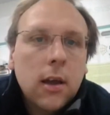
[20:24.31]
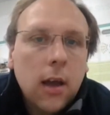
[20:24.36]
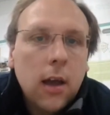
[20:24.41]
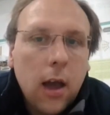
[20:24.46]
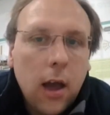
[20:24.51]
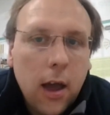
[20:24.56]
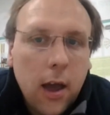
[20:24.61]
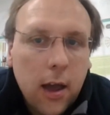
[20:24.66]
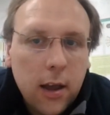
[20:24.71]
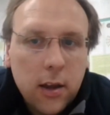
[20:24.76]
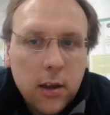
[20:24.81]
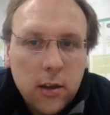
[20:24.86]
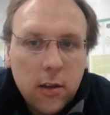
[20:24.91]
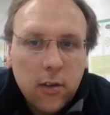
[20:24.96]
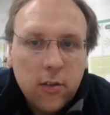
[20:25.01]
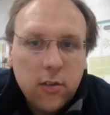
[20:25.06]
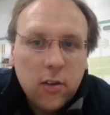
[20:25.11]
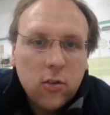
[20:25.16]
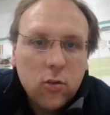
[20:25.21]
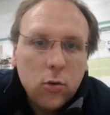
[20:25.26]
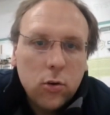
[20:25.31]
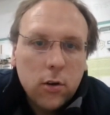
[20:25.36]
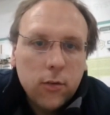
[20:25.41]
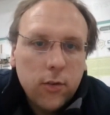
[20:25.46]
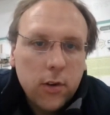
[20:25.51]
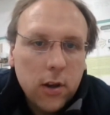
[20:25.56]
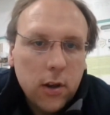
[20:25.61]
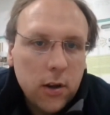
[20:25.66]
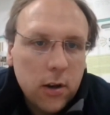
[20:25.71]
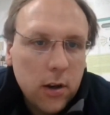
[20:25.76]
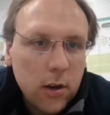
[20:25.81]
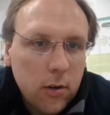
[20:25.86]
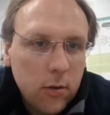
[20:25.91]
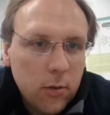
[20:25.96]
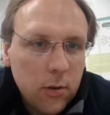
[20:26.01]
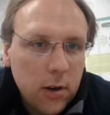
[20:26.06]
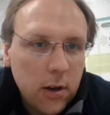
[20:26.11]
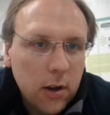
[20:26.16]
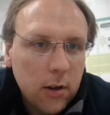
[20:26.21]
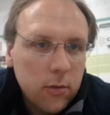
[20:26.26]
this is sort of
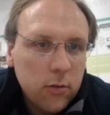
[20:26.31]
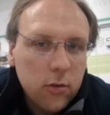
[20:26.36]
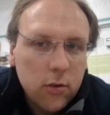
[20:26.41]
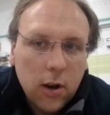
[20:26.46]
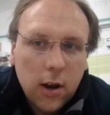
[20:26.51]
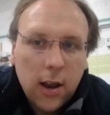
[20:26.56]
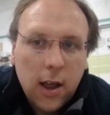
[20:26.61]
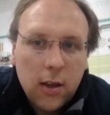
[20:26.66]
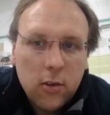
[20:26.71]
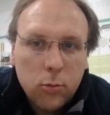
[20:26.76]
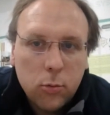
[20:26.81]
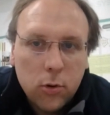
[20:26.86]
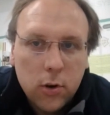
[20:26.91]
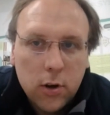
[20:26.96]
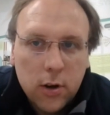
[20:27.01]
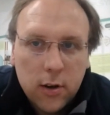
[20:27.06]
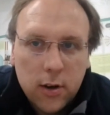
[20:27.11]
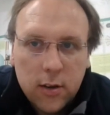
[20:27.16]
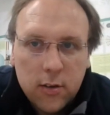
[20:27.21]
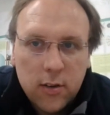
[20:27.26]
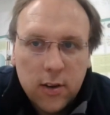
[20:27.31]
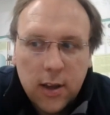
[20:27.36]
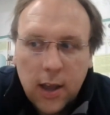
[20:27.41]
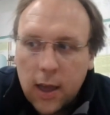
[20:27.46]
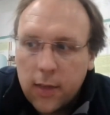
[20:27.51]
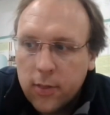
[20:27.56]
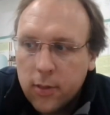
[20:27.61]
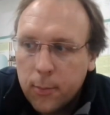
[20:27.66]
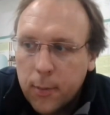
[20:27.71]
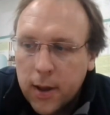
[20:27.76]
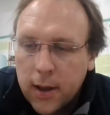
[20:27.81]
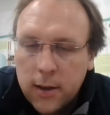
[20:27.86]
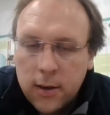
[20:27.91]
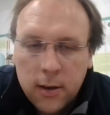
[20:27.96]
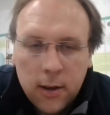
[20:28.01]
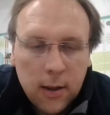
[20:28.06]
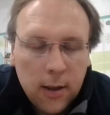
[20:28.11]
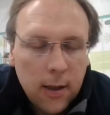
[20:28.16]
your sort of last warning to get them in.